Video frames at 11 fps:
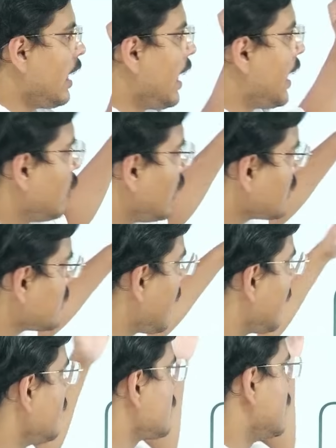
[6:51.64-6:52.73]
advanced
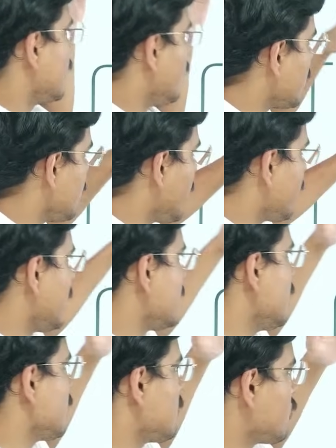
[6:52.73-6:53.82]
arrays, advanced
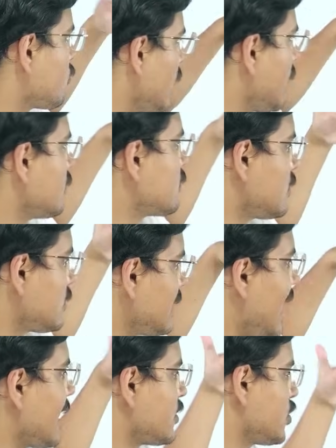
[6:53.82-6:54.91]
matrices, strings,
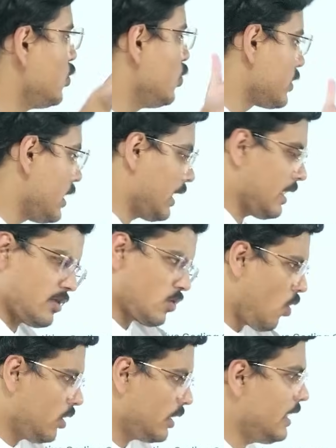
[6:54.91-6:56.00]
stacks, queues, linked lists,
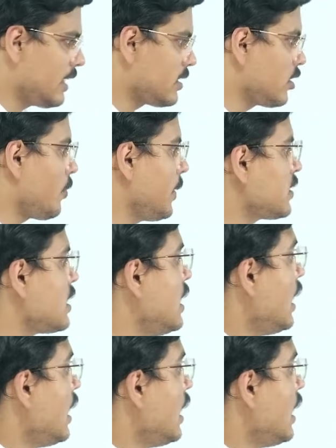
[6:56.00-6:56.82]
all the DSA topics.